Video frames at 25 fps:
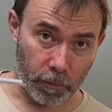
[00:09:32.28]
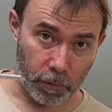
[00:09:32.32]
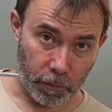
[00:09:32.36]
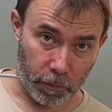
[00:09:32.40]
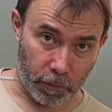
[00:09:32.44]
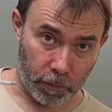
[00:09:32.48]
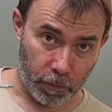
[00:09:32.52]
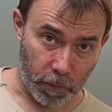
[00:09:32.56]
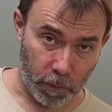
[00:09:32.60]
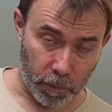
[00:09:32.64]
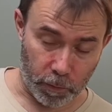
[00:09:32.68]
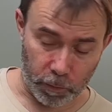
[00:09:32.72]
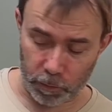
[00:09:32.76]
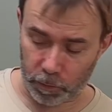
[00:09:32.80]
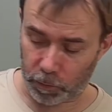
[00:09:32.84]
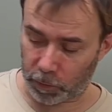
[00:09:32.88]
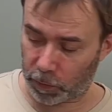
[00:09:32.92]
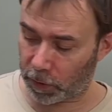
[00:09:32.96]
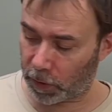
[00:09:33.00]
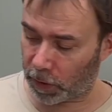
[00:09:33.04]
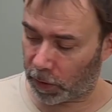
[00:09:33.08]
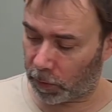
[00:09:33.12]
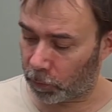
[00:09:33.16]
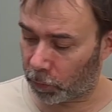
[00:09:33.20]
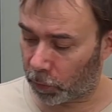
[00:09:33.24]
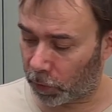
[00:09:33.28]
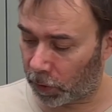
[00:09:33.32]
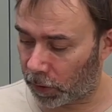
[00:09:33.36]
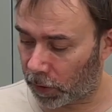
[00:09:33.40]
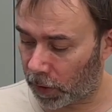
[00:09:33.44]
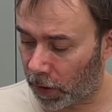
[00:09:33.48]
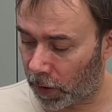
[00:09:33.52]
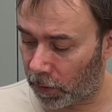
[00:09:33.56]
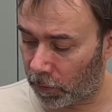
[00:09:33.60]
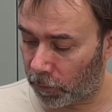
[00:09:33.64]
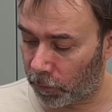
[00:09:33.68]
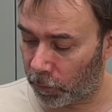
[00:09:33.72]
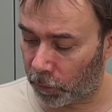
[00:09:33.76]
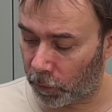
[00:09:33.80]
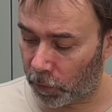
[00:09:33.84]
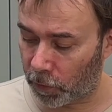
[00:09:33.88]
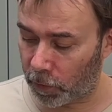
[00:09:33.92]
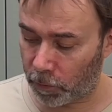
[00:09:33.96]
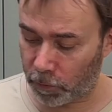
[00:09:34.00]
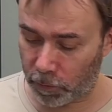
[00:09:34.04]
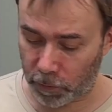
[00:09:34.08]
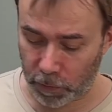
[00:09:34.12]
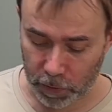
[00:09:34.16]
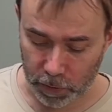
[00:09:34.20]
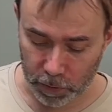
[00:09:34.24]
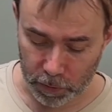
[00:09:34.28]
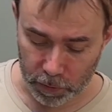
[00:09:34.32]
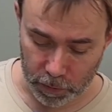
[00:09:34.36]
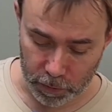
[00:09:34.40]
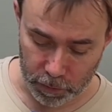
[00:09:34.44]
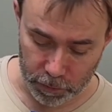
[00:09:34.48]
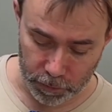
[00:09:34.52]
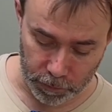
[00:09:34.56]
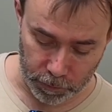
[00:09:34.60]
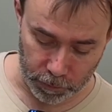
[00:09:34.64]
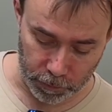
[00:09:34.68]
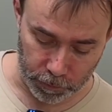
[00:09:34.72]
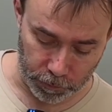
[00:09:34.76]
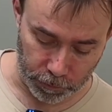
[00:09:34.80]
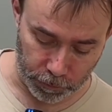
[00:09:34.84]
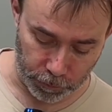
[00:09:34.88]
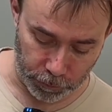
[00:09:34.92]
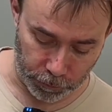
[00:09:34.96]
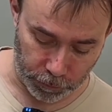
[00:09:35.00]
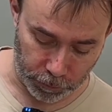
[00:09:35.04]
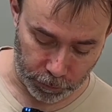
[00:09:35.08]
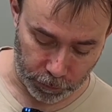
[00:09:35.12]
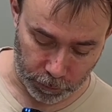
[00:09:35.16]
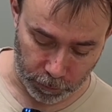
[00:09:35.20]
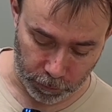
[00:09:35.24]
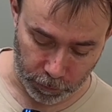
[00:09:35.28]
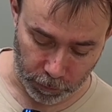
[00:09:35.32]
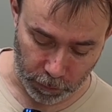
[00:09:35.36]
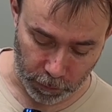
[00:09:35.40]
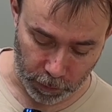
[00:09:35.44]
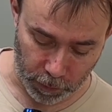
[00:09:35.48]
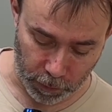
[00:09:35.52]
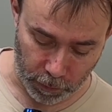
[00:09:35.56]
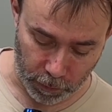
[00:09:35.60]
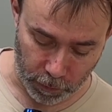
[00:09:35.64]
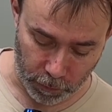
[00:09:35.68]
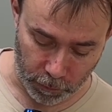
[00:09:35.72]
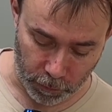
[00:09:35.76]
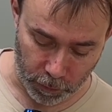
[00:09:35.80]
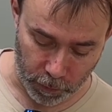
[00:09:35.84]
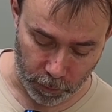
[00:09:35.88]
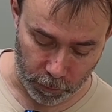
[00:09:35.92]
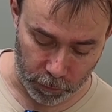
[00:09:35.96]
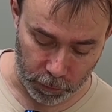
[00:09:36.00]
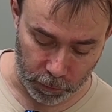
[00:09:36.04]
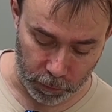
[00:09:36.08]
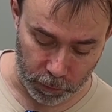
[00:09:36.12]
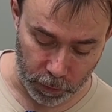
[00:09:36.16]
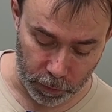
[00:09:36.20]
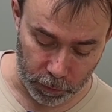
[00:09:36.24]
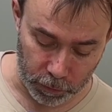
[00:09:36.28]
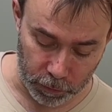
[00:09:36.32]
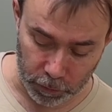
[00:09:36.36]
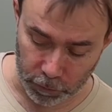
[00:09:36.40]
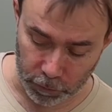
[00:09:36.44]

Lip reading: from Great Britain, from the north of